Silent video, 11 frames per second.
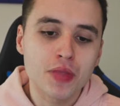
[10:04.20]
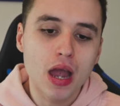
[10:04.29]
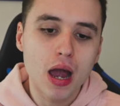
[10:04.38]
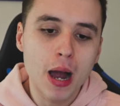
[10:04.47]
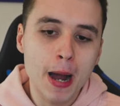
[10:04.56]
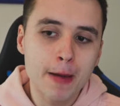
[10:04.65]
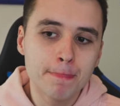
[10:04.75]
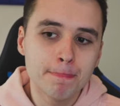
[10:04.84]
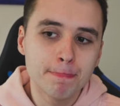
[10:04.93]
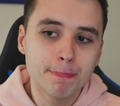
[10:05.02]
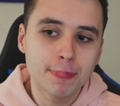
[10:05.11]

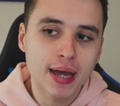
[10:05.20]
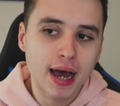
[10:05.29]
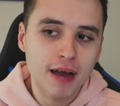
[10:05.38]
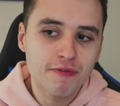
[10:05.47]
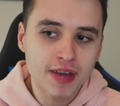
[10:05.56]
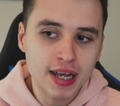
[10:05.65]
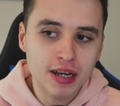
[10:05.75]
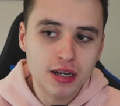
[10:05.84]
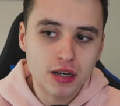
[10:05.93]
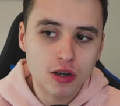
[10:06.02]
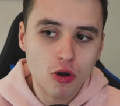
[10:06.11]
I
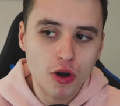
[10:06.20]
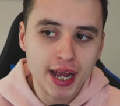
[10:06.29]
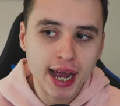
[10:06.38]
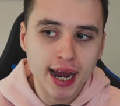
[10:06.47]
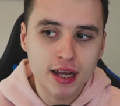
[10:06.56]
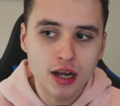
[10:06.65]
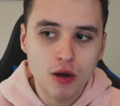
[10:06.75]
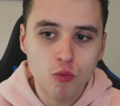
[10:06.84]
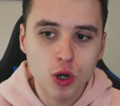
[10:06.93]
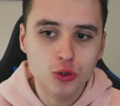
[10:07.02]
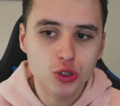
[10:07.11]
think Conor Gallagher
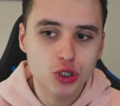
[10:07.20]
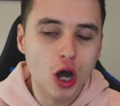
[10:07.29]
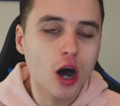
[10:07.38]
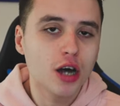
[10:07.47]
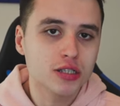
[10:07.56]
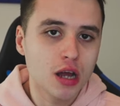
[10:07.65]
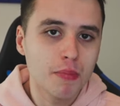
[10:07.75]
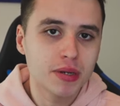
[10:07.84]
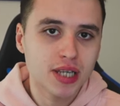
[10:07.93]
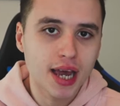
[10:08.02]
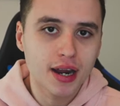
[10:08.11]
will start as number
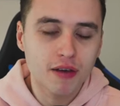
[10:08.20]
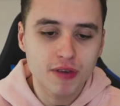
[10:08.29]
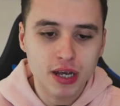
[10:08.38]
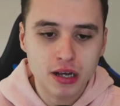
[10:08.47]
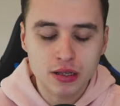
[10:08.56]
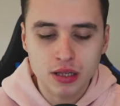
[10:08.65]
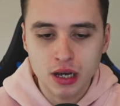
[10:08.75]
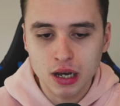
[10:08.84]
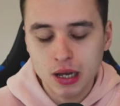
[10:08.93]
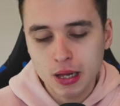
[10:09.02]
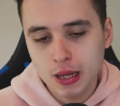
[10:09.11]
10. I think
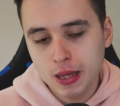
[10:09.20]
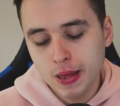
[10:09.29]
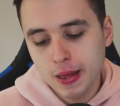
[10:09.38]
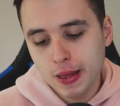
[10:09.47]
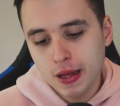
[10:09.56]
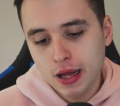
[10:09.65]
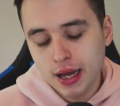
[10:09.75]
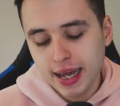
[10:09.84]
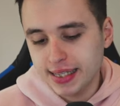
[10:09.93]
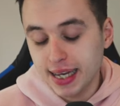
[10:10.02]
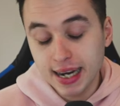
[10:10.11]
that
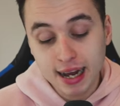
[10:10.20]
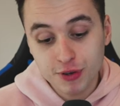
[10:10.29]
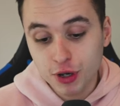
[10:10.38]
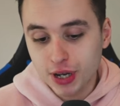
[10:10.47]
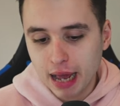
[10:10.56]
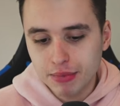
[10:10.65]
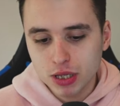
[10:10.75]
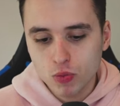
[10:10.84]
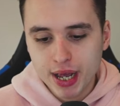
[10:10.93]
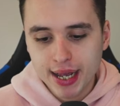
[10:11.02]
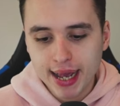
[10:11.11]
he didn't have a good game at the
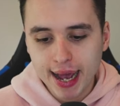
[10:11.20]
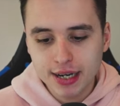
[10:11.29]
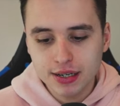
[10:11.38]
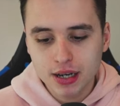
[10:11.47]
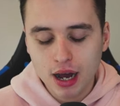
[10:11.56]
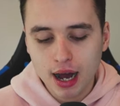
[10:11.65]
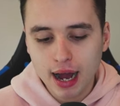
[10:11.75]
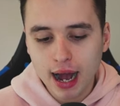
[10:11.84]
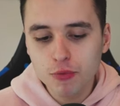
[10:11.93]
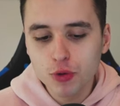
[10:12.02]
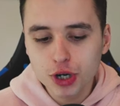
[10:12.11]
weekend.
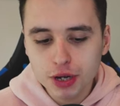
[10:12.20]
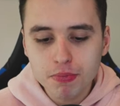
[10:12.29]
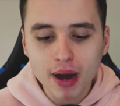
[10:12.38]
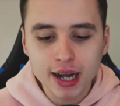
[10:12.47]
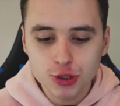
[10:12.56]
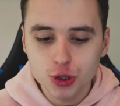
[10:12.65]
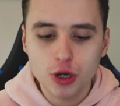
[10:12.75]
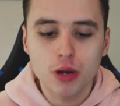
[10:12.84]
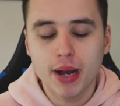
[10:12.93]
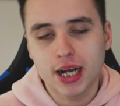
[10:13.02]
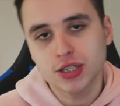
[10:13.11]
I wouldn't mind
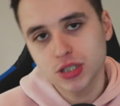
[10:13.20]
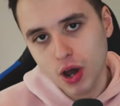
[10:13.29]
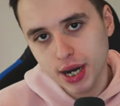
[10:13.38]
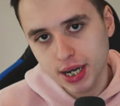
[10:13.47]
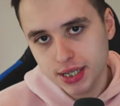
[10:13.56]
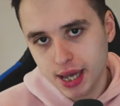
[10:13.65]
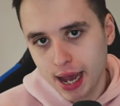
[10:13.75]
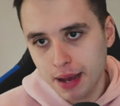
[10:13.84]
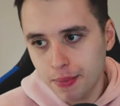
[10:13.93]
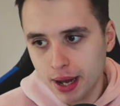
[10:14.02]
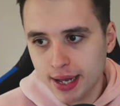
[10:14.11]
Chukwuemeka starting this
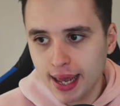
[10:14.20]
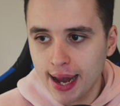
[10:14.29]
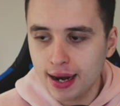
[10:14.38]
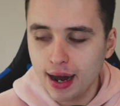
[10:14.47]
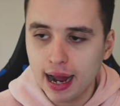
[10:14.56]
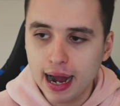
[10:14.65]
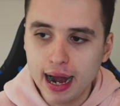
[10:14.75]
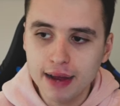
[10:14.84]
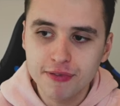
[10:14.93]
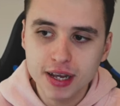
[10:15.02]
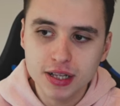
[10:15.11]
game. Again, I
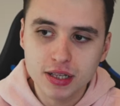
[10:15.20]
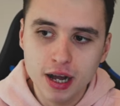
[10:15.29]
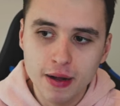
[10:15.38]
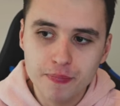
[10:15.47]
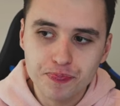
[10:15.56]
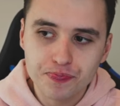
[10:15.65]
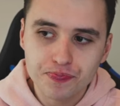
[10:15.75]
think that